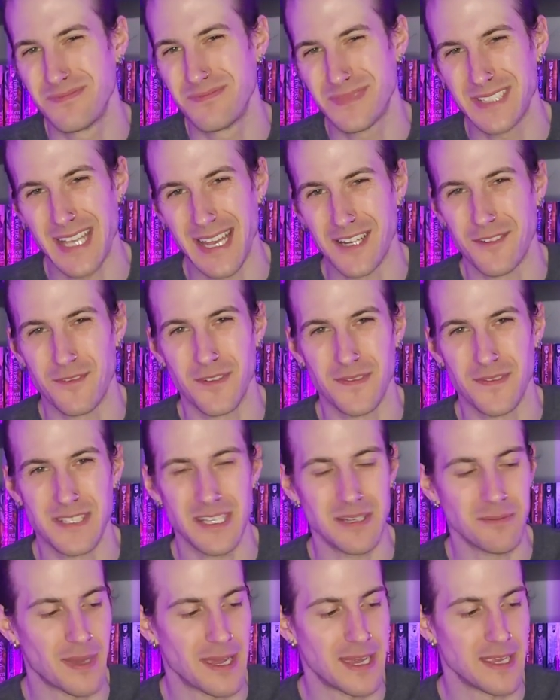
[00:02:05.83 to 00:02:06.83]
10 to
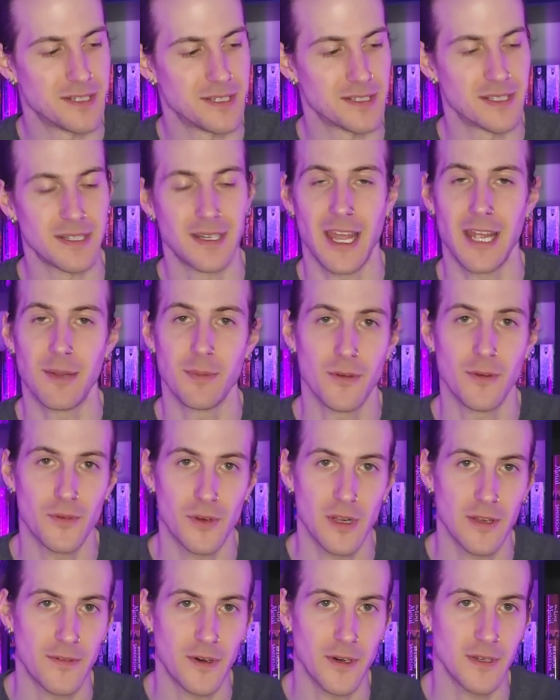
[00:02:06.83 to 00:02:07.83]
15 pages a night
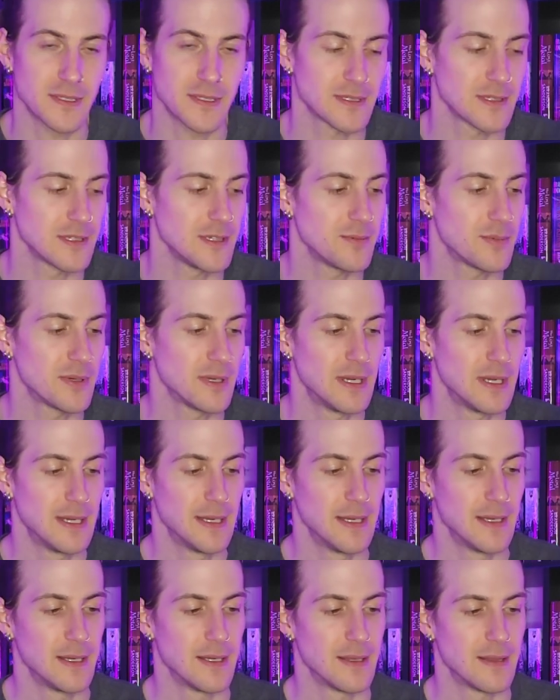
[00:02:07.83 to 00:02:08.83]
before I fall asleep,
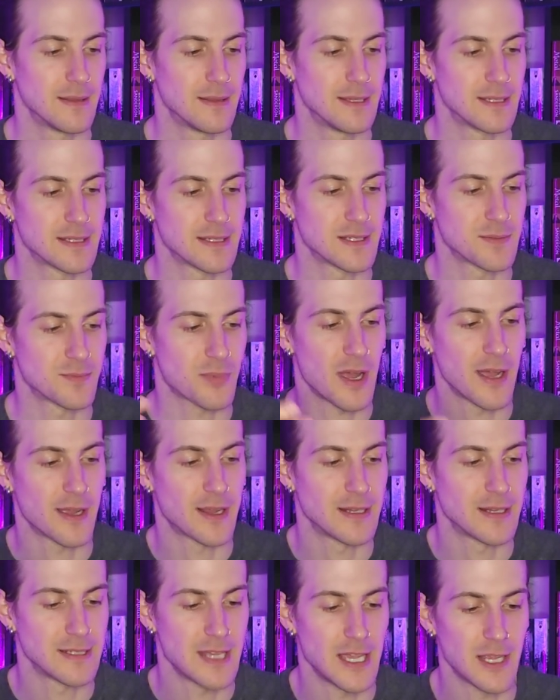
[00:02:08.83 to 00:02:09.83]
this is probably
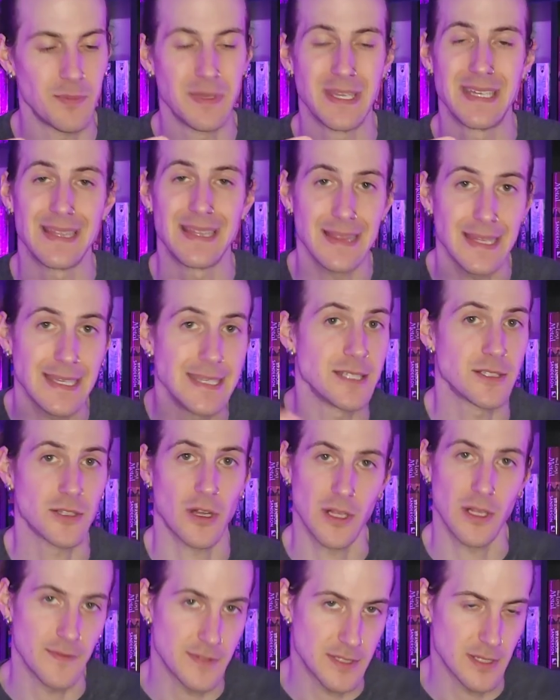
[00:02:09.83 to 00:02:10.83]
going to take me at least
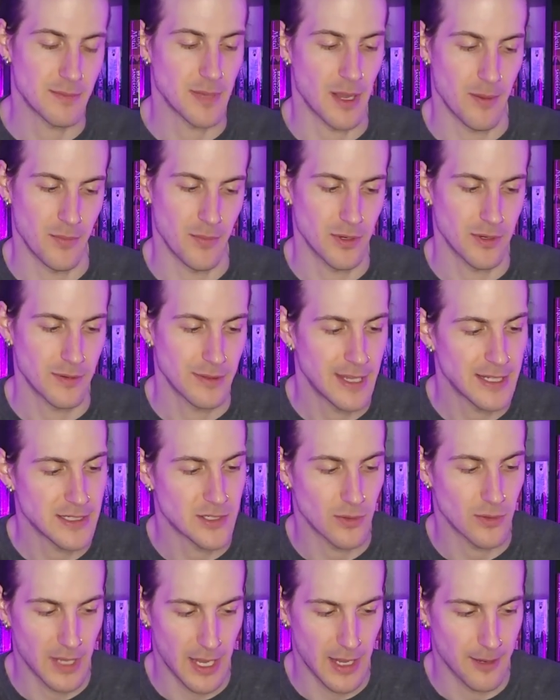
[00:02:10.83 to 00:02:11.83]
all of September. And that's
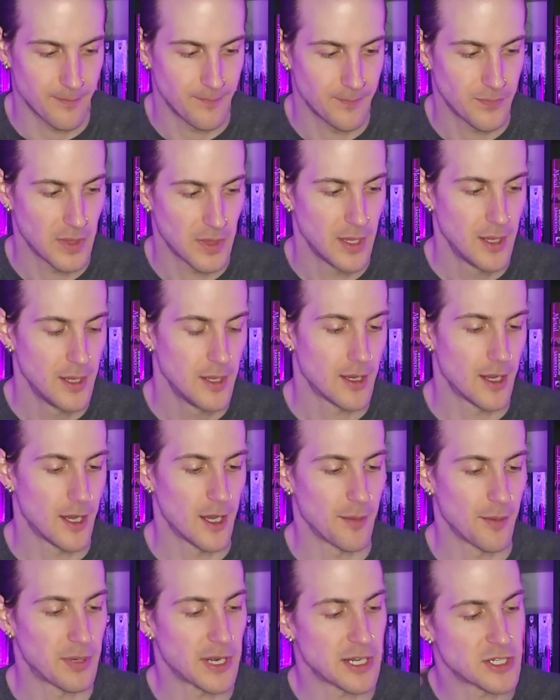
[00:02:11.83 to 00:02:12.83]
okay.
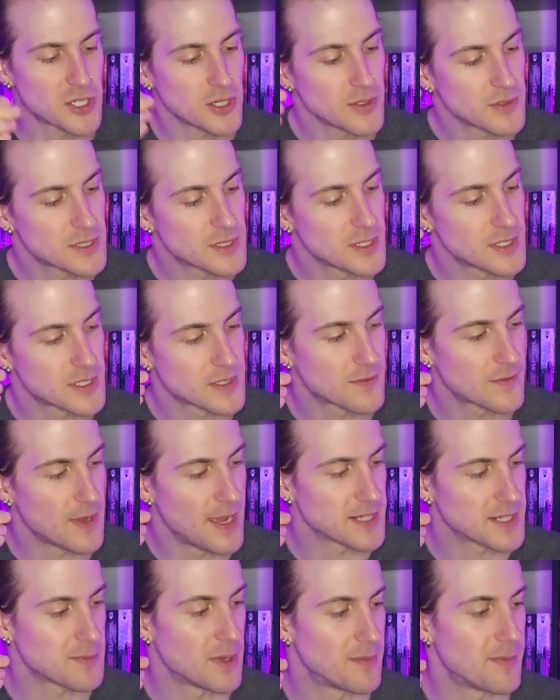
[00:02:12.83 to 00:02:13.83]
But I chose this
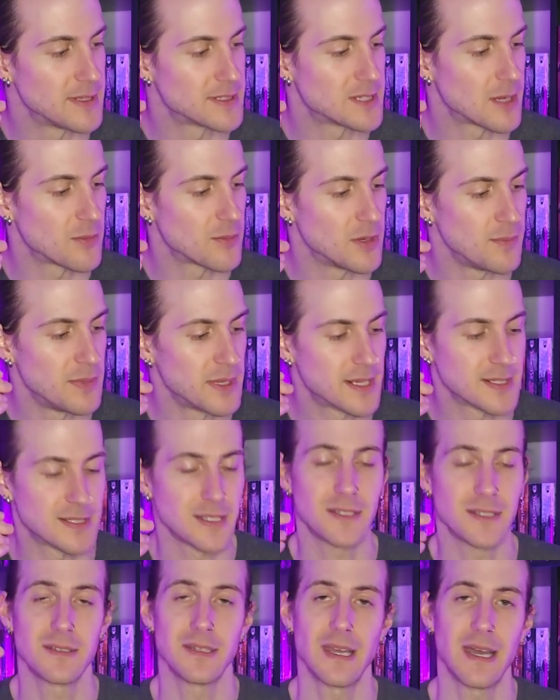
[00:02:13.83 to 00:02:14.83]
as my bedtime read because
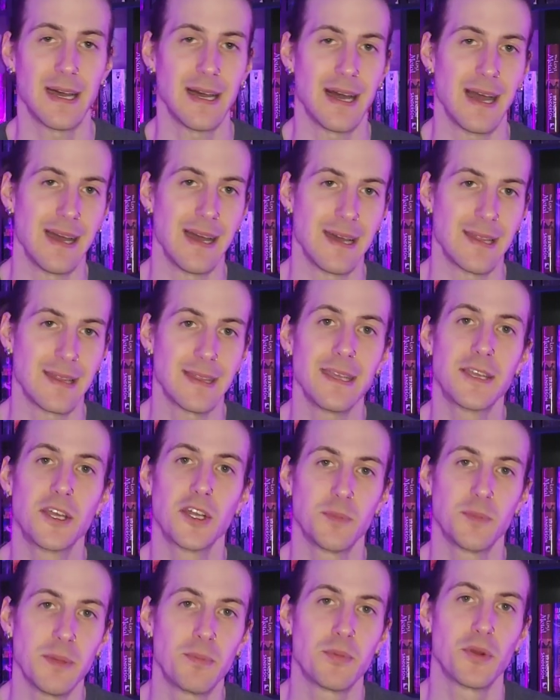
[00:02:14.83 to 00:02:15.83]
I think
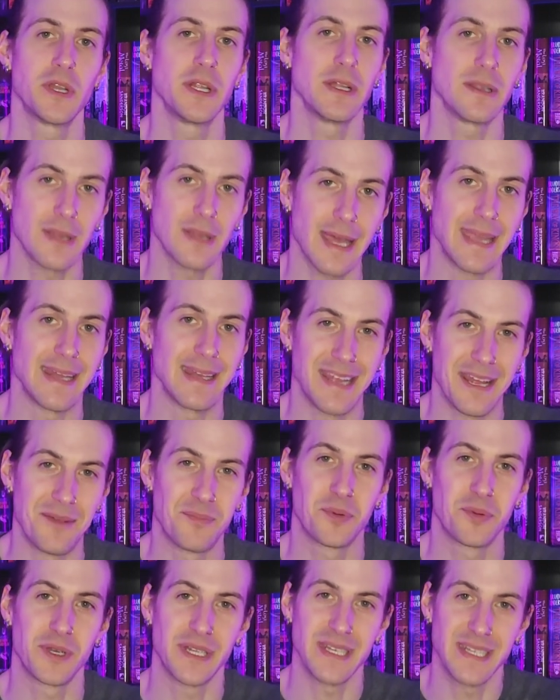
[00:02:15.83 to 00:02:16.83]
it'll be pretty light
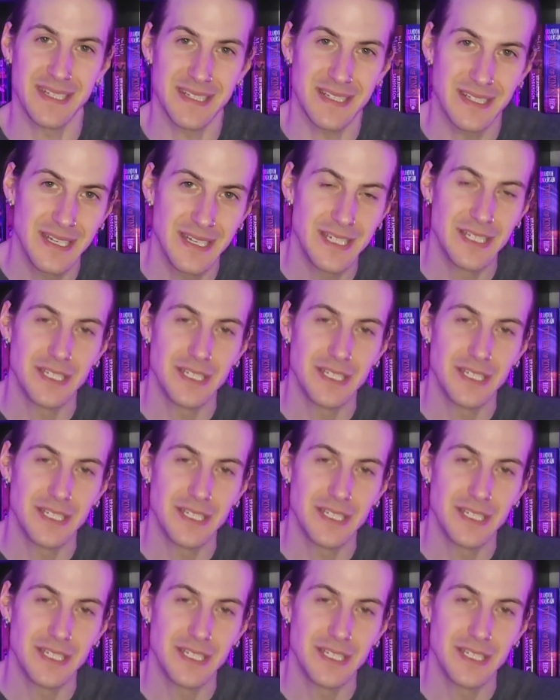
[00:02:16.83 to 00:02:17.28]
and pretty